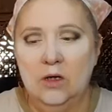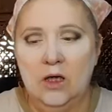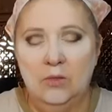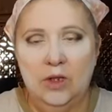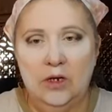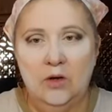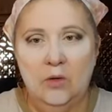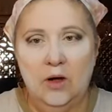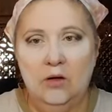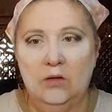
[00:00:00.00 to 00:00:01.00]
Emily
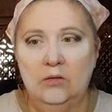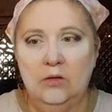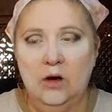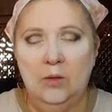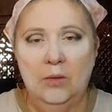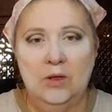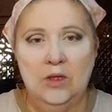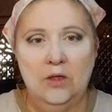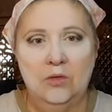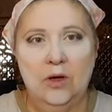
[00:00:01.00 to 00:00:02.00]
Noel are probably
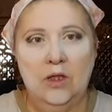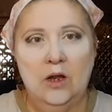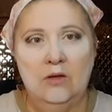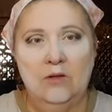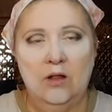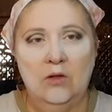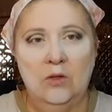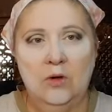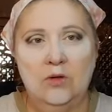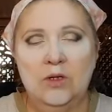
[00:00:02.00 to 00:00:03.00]
the three that I follow the
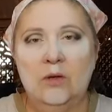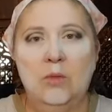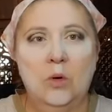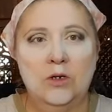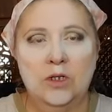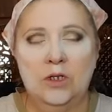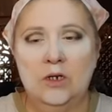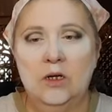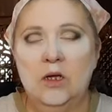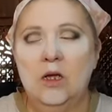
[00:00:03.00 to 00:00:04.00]
most, and
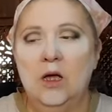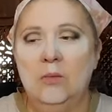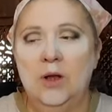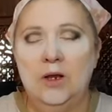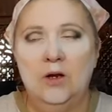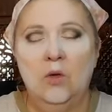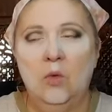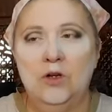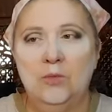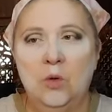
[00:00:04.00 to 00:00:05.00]
Porcelain. But I don't
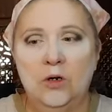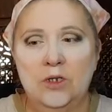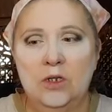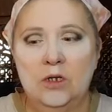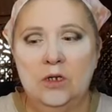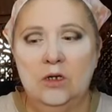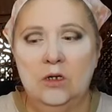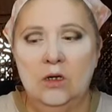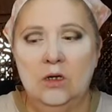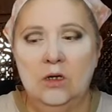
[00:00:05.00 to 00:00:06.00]
watch Porcelain
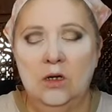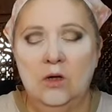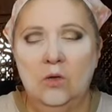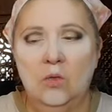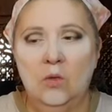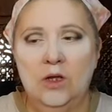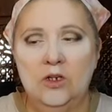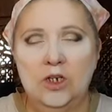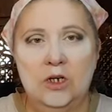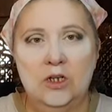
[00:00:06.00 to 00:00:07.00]
when
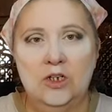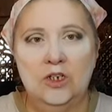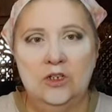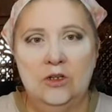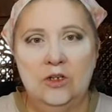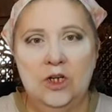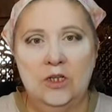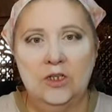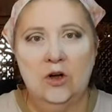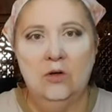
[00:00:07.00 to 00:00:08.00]
she does
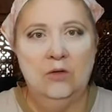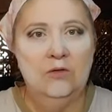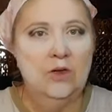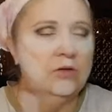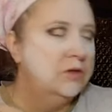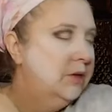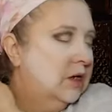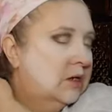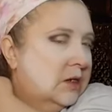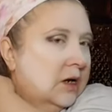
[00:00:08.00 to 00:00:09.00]
J-Star reviews
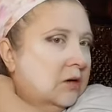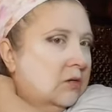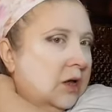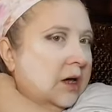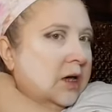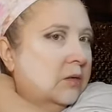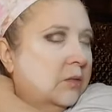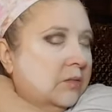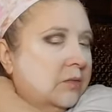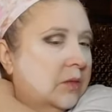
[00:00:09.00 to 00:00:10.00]
because I don't like
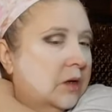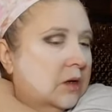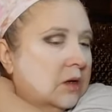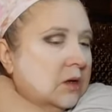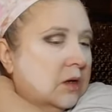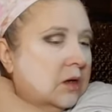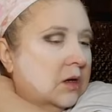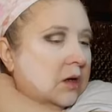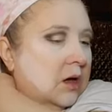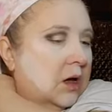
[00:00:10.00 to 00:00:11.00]
him.
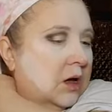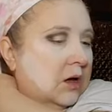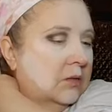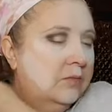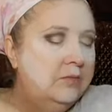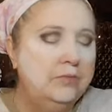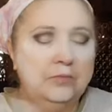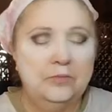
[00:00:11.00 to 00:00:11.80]
Trying